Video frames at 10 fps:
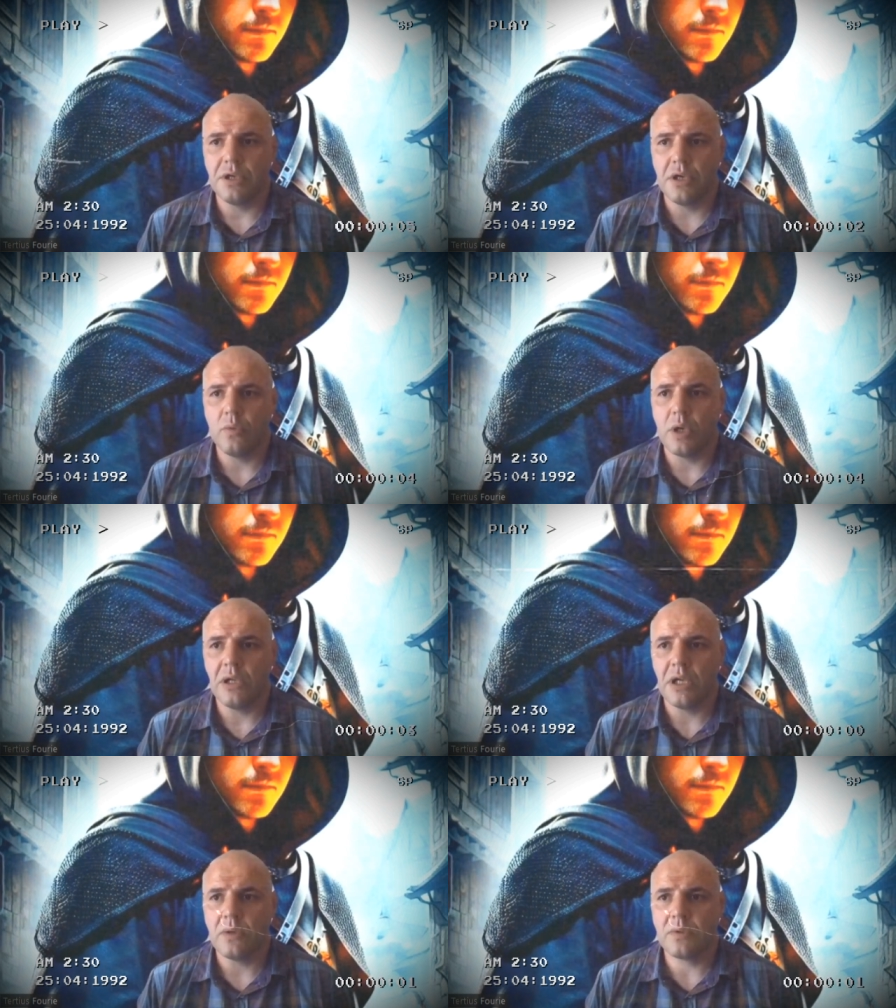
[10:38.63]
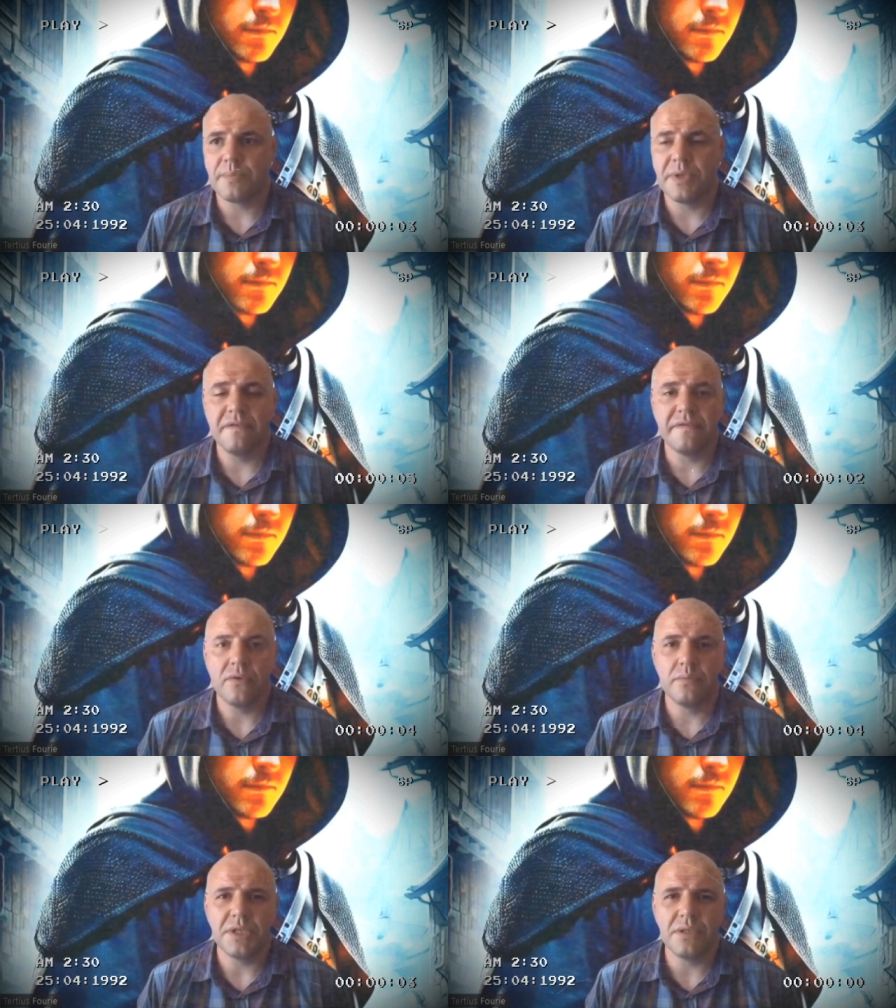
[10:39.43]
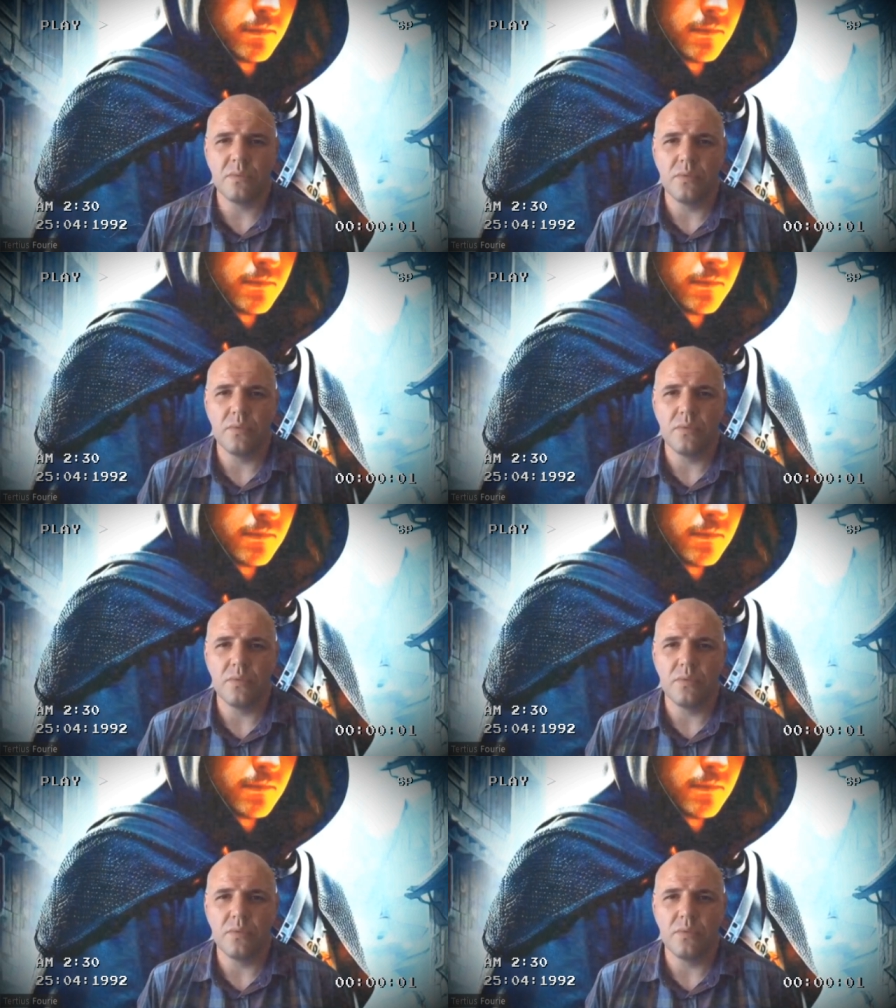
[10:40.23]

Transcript: you know, while I was being formed in the